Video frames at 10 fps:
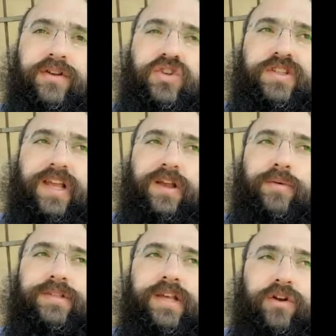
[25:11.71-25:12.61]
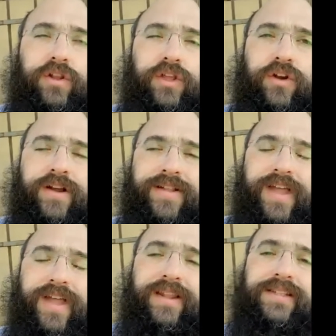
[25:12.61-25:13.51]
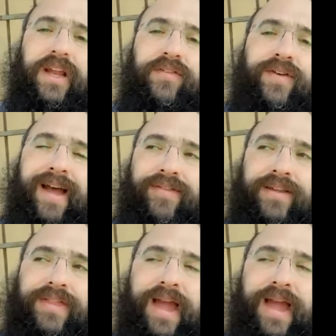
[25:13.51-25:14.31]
Just like we said earlier, that instead of having